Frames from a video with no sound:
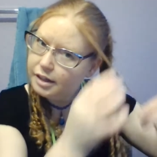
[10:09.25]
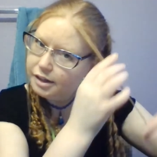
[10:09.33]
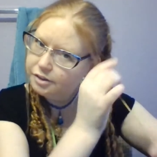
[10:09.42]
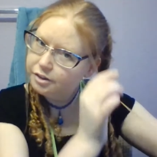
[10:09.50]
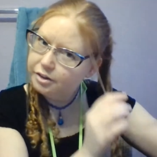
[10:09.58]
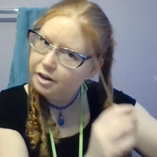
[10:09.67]

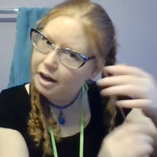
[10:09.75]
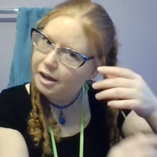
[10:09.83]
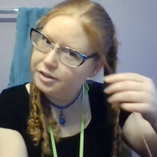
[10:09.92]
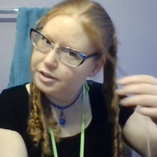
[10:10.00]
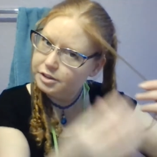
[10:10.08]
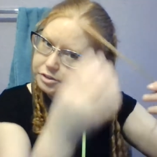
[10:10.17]
And they're
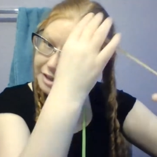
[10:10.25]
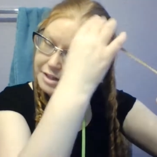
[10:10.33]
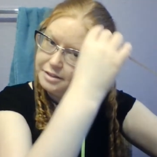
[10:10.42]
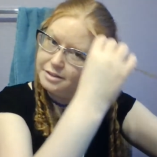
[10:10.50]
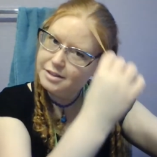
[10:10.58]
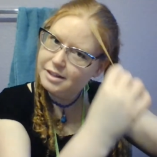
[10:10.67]
not, they're dry
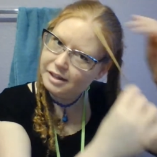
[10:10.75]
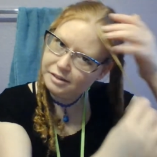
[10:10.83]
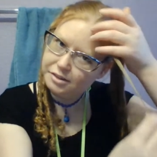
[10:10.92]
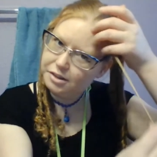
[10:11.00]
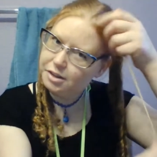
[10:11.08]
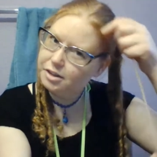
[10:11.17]
as a
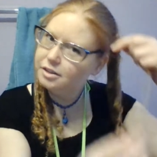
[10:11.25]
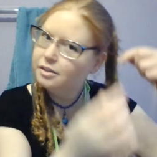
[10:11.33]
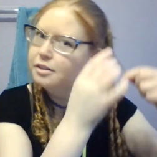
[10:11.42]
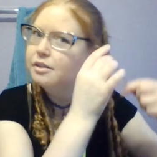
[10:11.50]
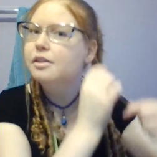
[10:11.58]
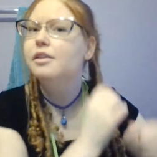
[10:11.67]
desert
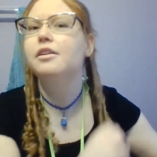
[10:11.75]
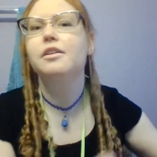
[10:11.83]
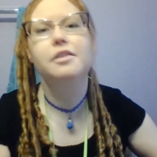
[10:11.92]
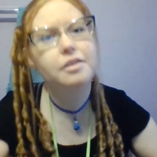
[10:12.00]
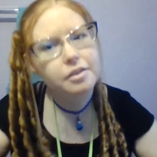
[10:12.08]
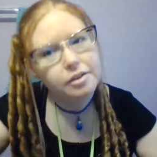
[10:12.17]

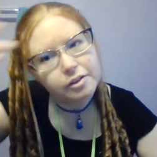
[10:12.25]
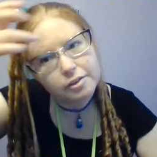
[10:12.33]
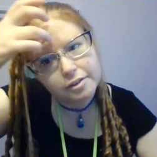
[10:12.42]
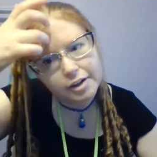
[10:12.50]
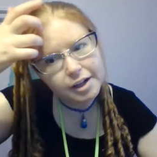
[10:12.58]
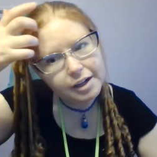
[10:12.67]

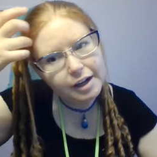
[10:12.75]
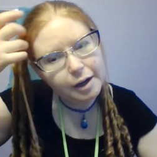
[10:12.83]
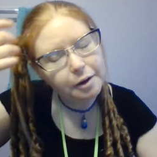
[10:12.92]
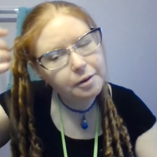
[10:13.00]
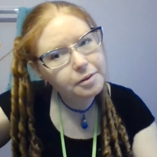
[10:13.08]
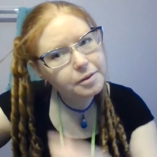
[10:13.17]
right
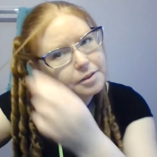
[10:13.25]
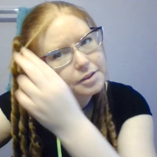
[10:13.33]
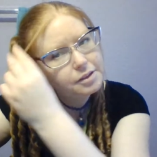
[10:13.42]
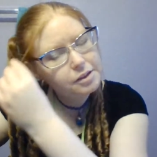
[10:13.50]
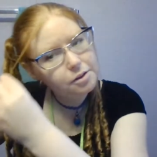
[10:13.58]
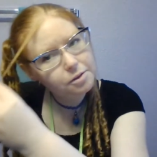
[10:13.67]
now.
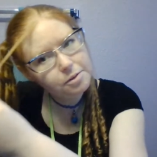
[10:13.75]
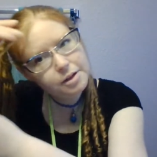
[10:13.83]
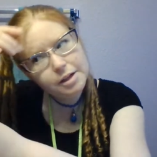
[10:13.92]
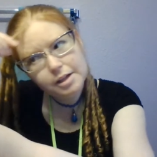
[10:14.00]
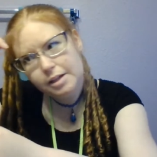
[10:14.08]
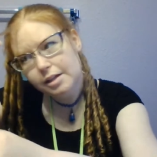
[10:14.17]
So
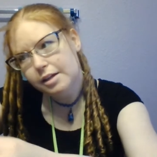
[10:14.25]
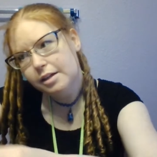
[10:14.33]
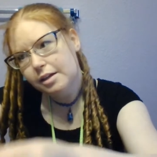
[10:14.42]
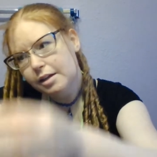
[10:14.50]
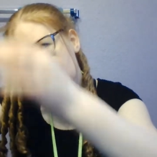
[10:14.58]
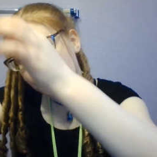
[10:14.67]

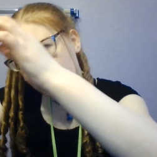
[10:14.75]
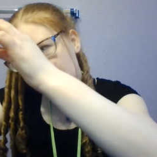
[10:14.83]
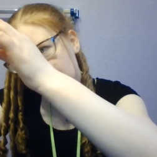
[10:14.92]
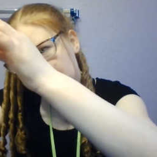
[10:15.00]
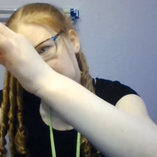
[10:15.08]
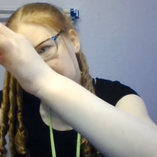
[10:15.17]

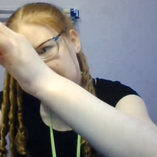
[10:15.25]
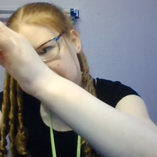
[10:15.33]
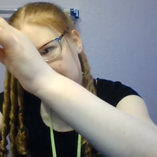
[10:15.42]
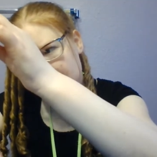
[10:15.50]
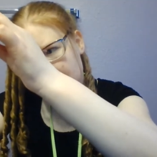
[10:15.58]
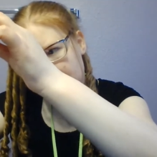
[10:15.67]
I'm
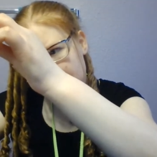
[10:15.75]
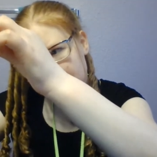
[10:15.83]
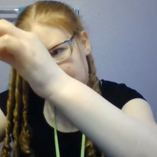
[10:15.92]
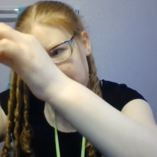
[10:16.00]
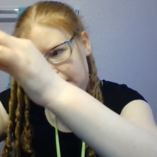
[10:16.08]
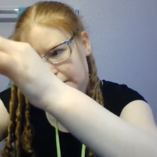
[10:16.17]

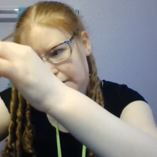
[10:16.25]
gonna